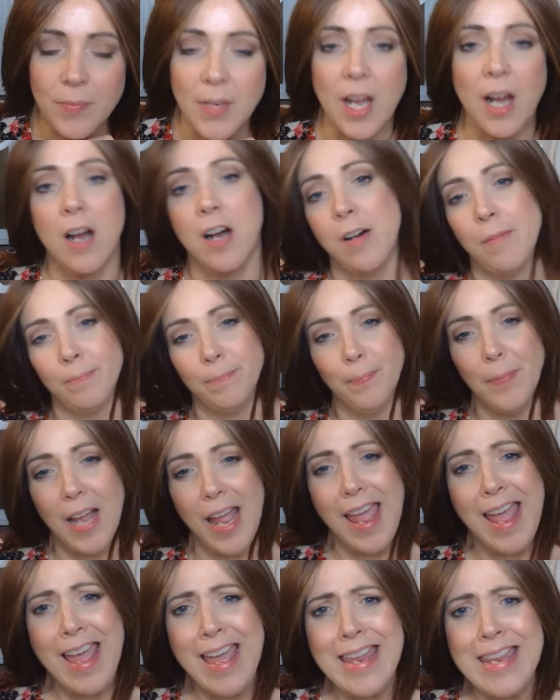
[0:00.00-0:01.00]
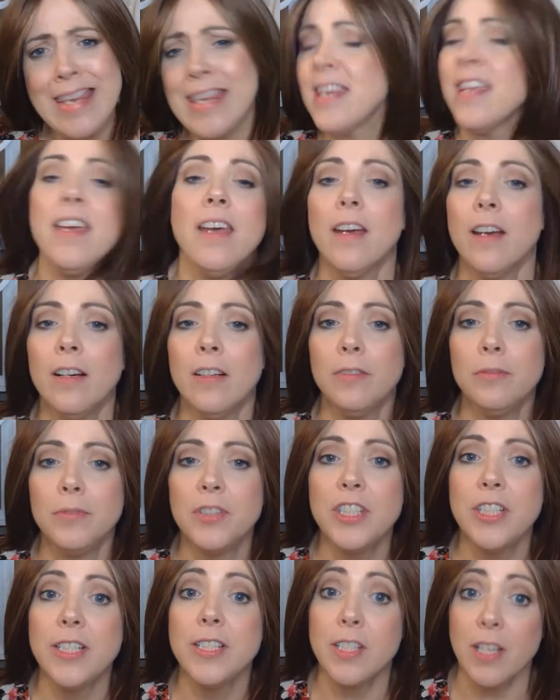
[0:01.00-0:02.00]
And
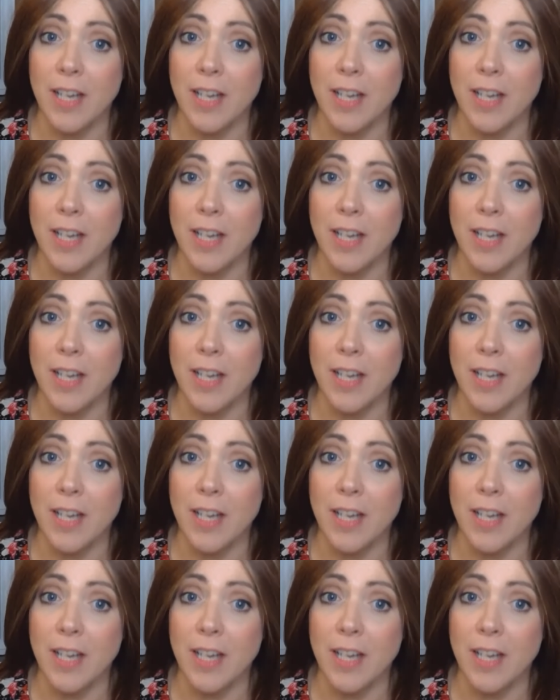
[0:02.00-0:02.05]
she's